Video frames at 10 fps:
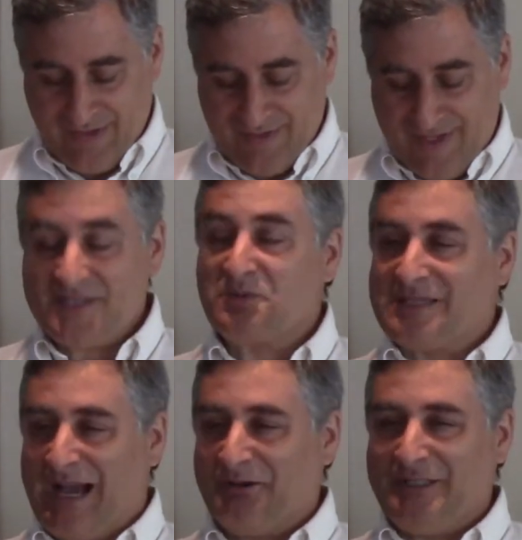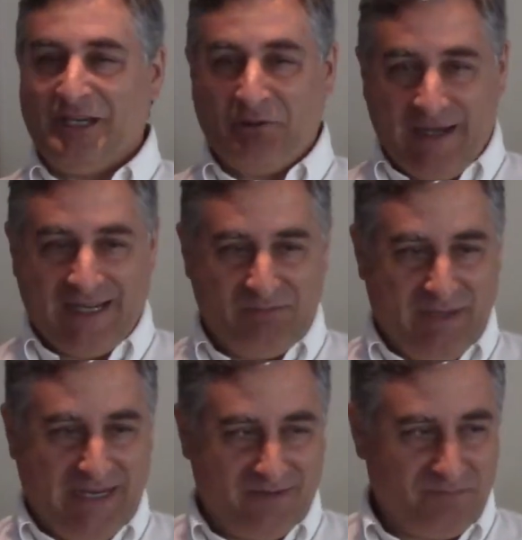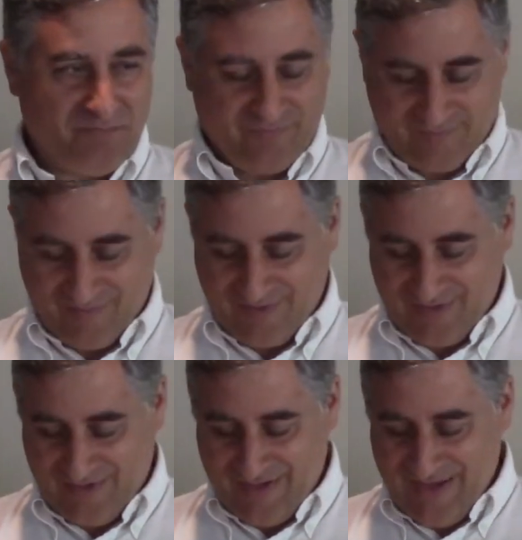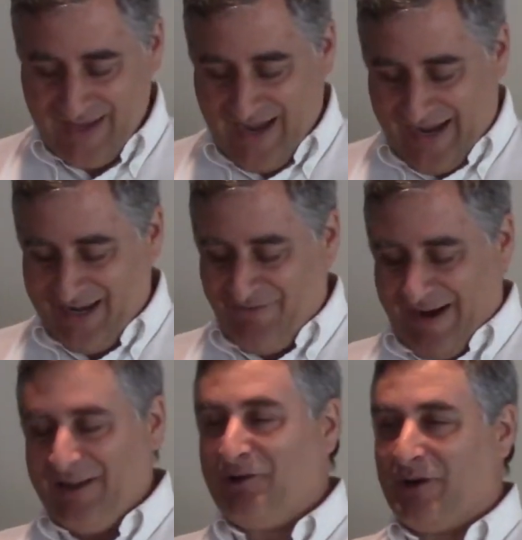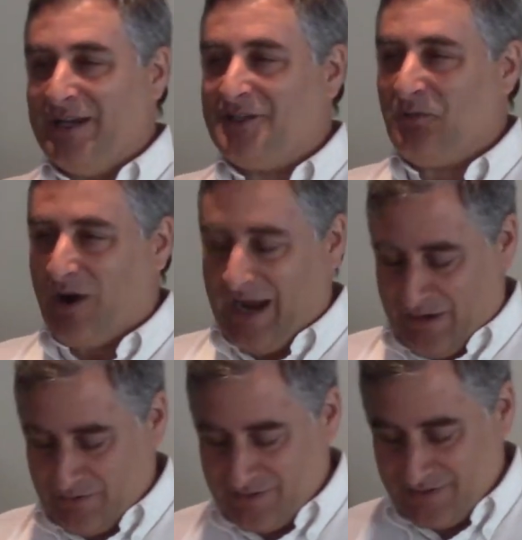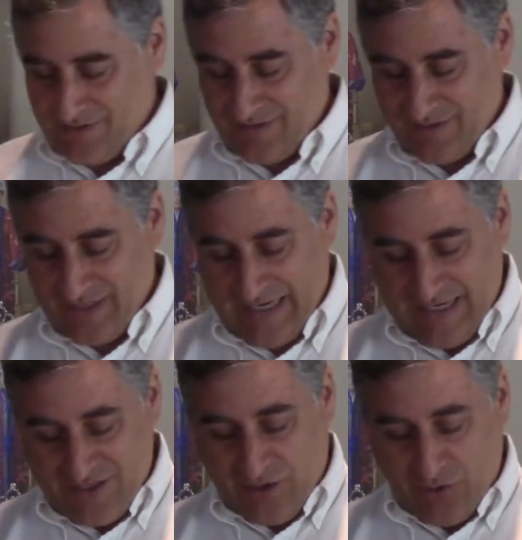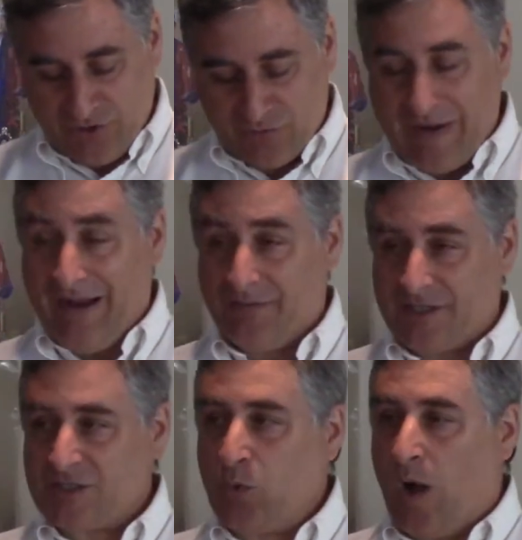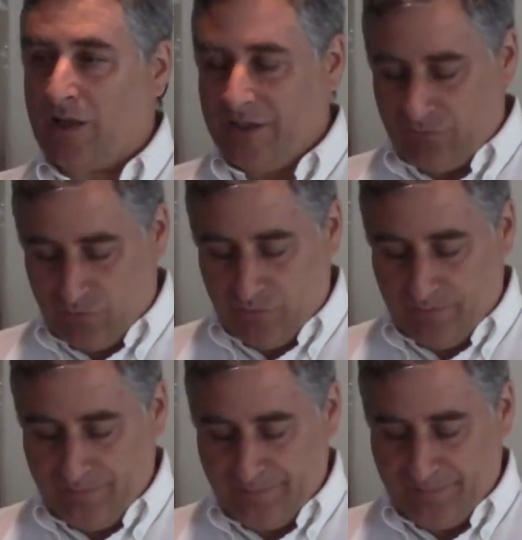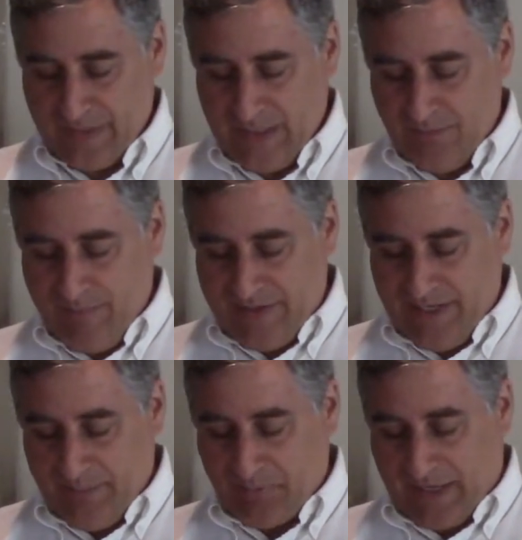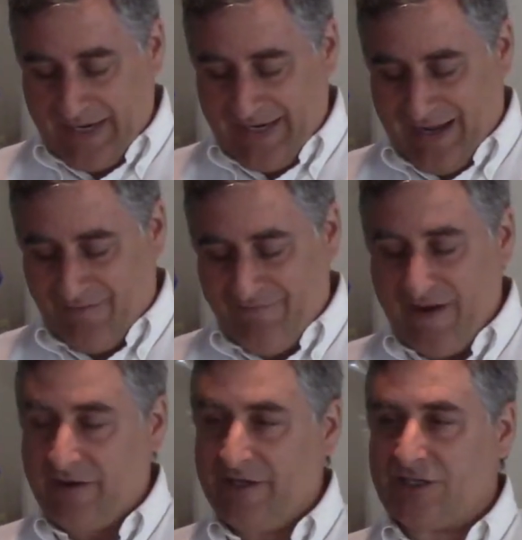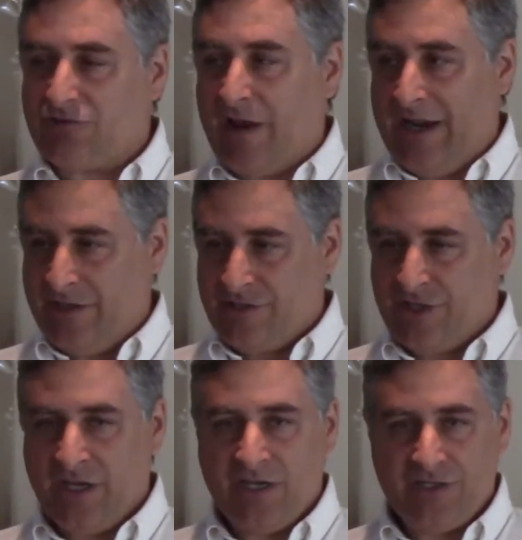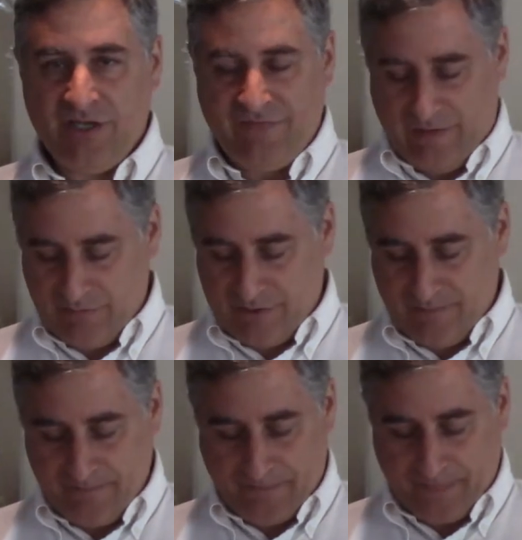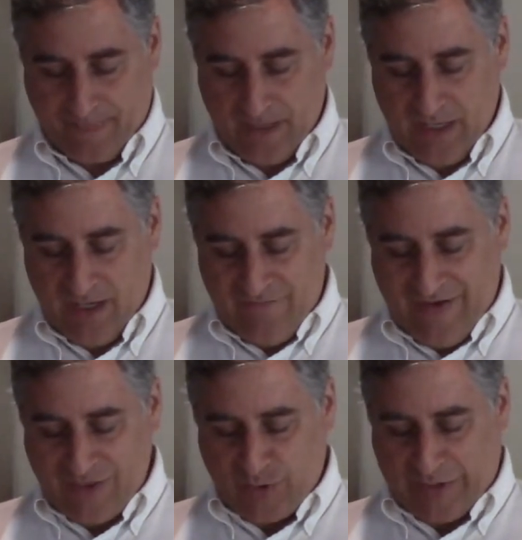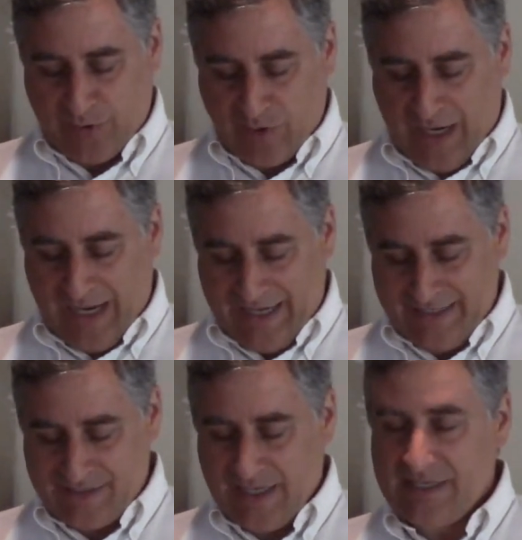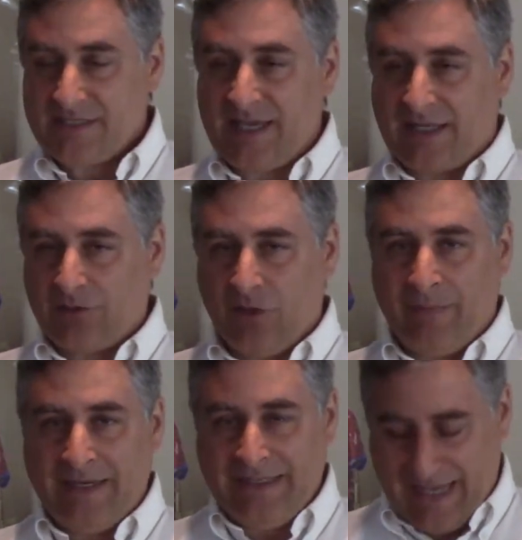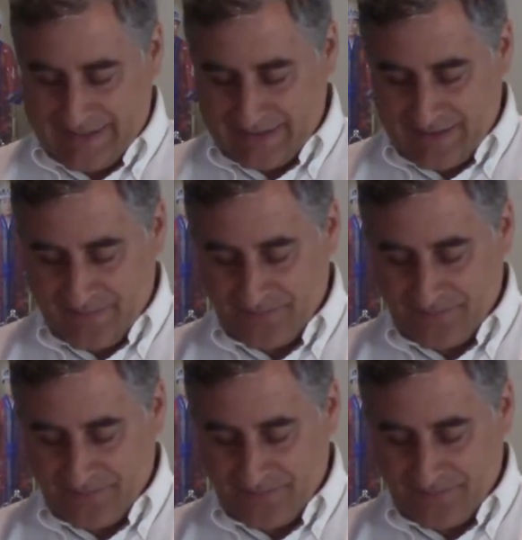This was how she greeted me. I invited her into our house. She looked around the squalid room, making plain how very strange she found it. Eventually, her eyes settled on my desk.